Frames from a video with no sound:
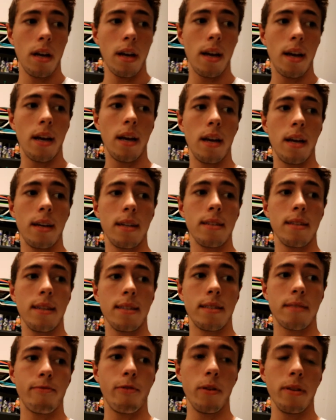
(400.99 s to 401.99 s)
and
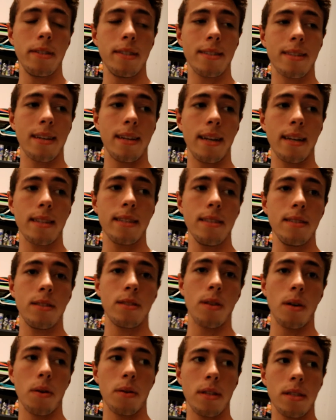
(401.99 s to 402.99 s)
it's fully disconnected,
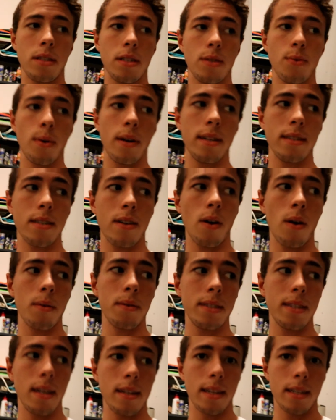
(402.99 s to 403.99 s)
so this is what his car
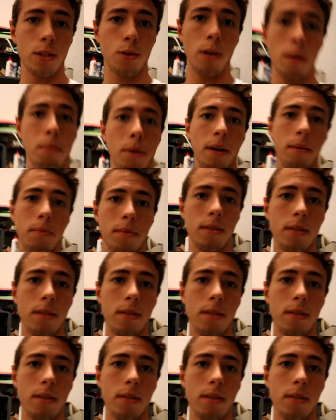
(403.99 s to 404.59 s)
would sound like straight pipe.